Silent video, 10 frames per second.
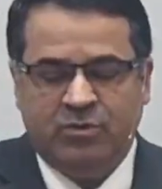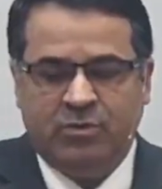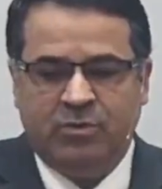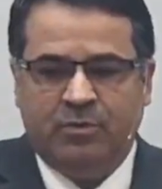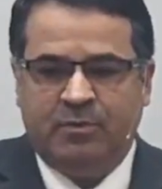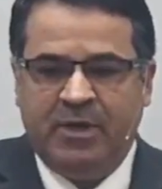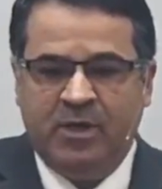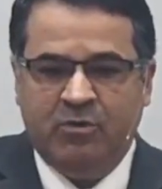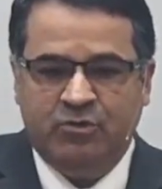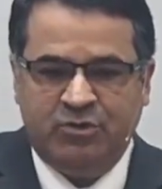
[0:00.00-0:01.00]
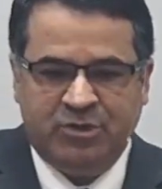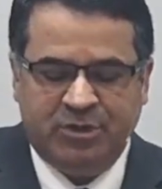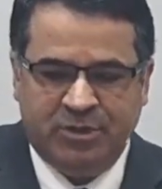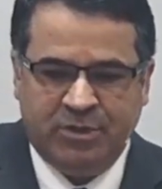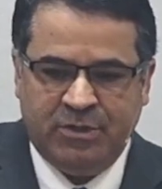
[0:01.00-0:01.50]
We're going to begin our
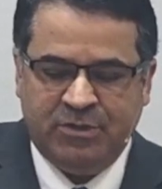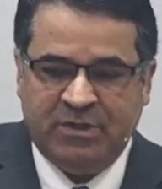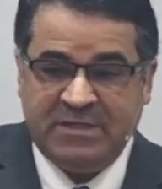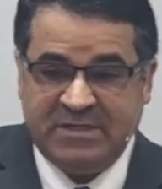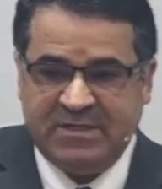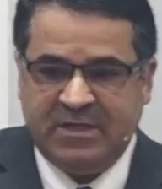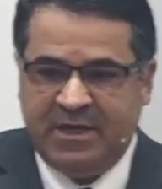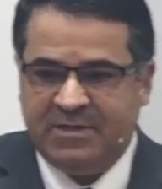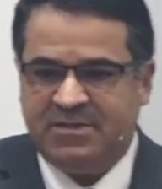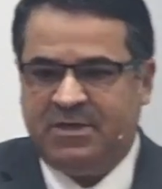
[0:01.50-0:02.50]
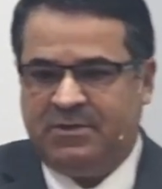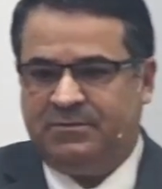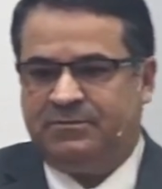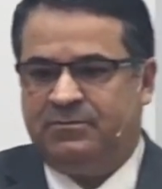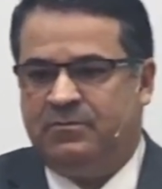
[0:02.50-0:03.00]
period of, of
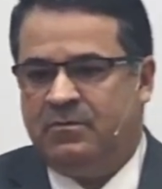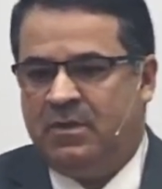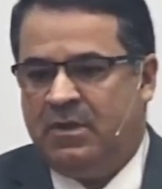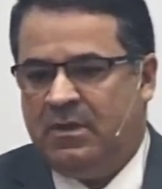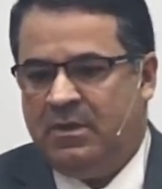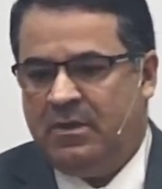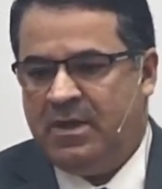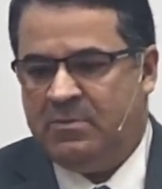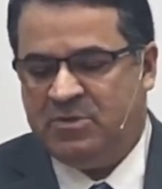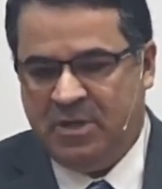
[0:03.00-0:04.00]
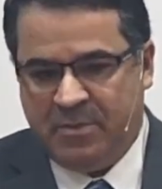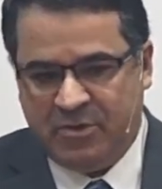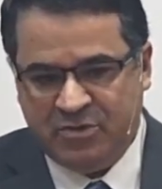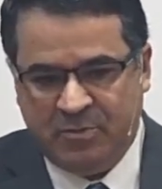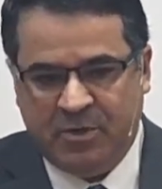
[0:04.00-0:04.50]
assistance.
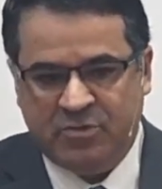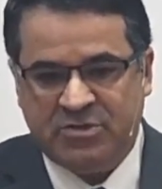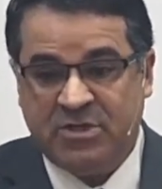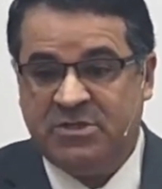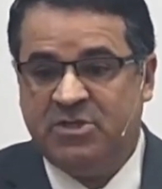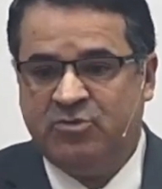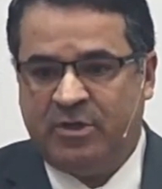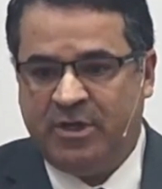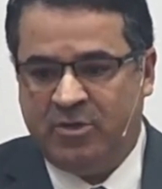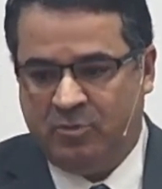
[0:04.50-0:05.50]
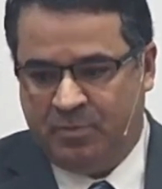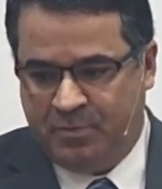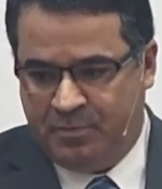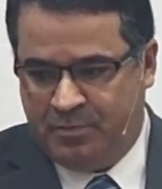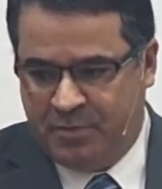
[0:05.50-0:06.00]
I'd like to remind the
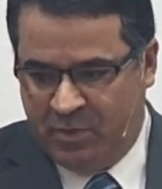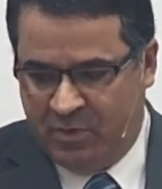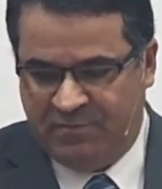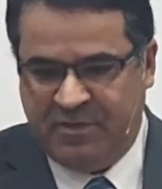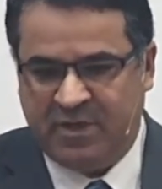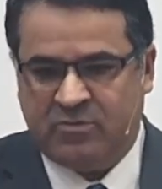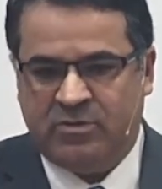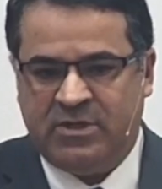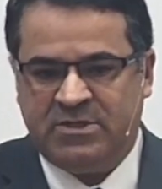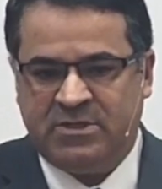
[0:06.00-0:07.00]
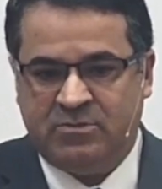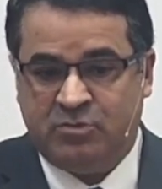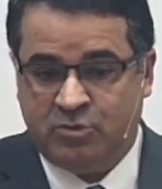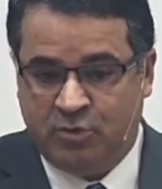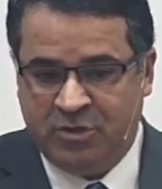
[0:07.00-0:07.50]
brethren to be praying
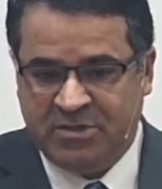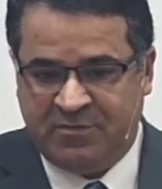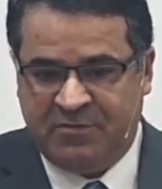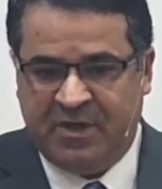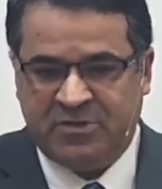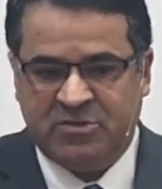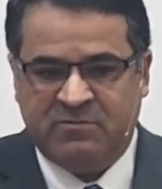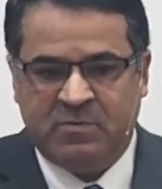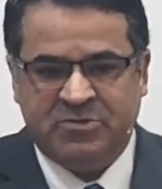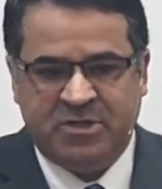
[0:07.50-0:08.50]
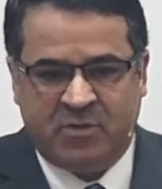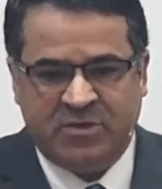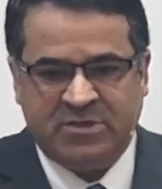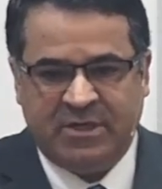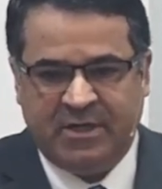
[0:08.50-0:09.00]
for the, uh, the two events
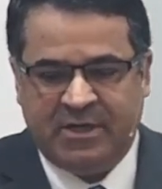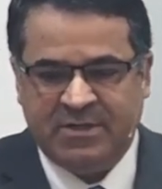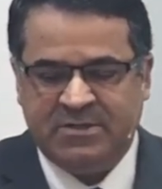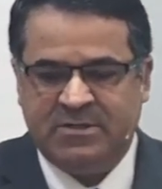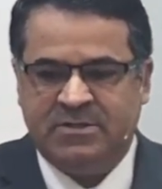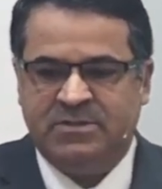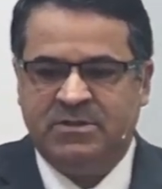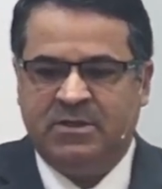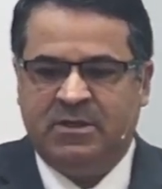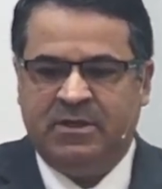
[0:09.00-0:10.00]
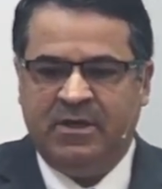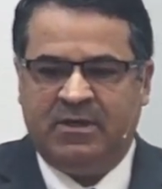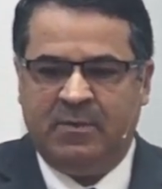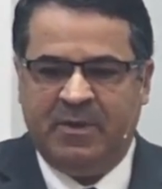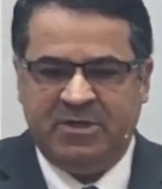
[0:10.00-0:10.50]
that we're going to have with the
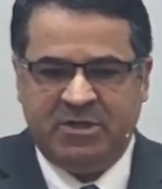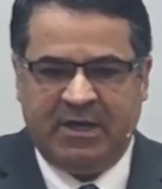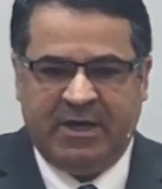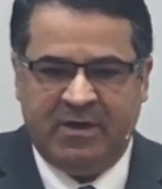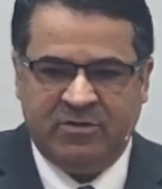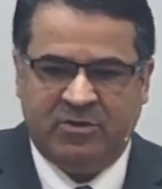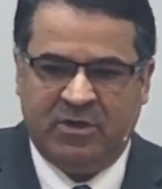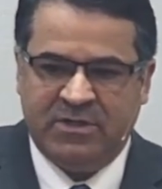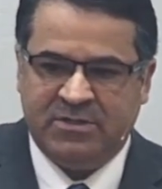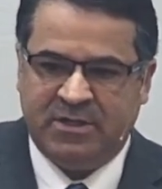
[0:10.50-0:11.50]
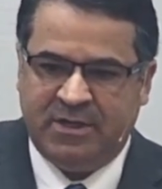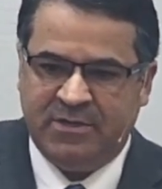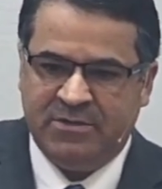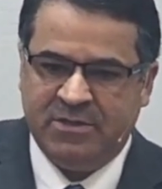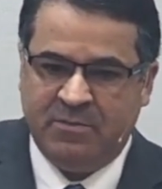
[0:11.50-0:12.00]
children, intermediates
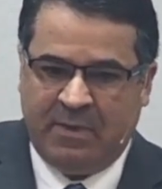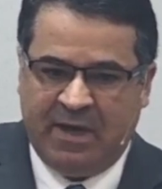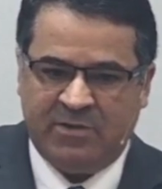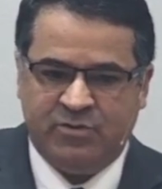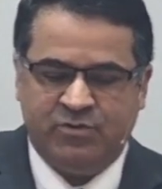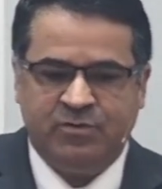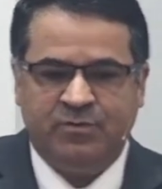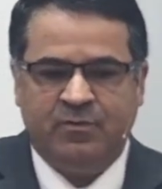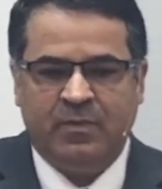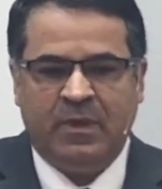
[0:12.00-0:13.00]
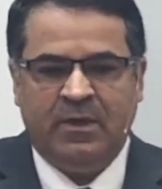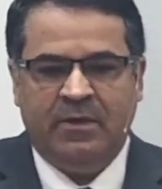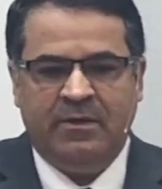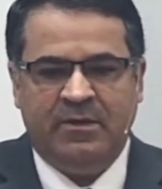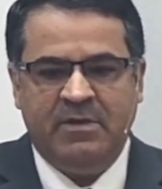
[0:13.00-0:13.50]
and adolescents in March,